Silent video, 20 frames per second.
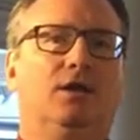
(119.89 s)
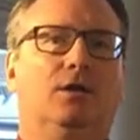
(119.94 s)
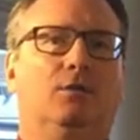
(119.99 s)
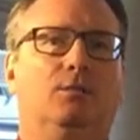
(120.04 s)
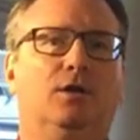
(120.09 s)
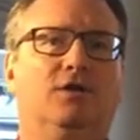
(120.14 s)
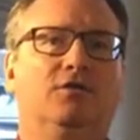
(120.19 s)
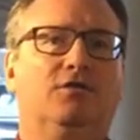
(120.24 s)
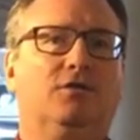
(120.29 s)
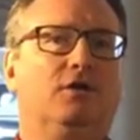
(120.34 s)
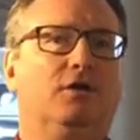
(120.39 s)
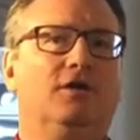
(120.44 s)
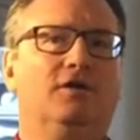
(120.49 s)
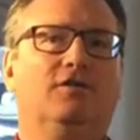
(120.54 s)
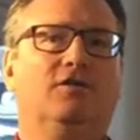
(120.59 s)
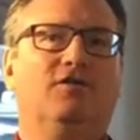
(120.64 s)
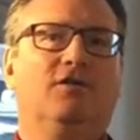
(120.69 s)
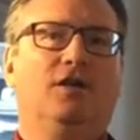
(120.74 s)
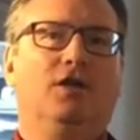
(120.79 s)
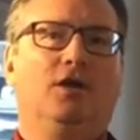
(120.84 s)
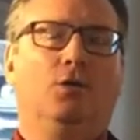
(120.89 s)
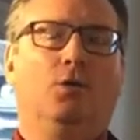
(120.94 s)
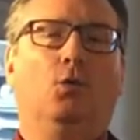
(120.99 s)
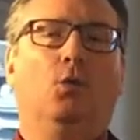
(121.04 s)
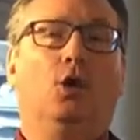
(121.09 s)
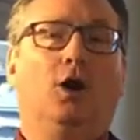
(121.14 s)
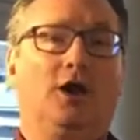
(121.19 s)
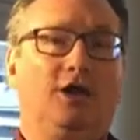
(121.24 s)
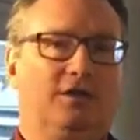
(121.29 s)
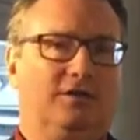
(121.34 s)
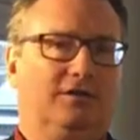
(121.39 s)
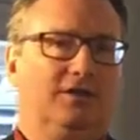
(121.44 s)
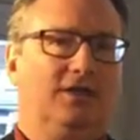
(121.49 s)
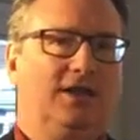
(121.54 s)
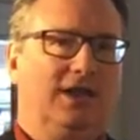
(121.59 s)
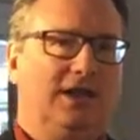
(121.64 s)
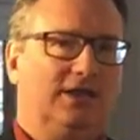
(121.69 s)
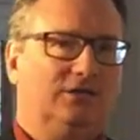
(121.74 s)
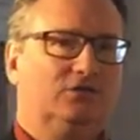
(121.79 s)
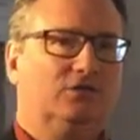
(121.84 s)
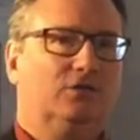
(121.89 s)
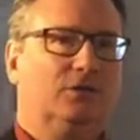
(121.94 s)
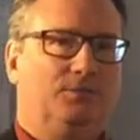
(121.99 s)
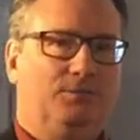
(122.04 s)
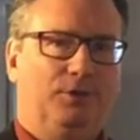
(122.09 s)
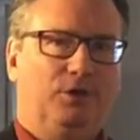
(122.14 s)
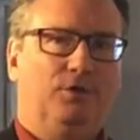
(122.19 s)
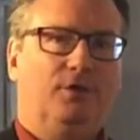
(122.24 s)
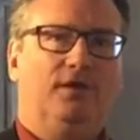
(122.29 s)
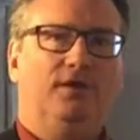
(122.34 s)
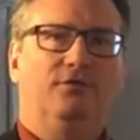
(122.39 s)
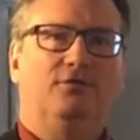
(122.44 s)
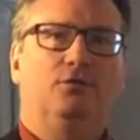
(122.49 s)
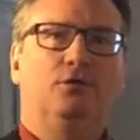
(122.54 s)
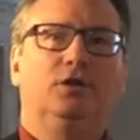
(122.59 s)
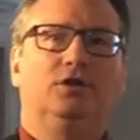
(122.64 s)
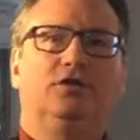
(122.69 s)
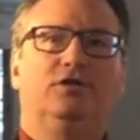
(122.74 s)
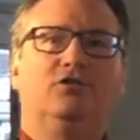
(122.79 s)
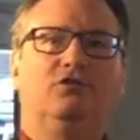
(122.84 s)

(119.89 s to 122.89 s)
We, of course, want the natural beauty of wood to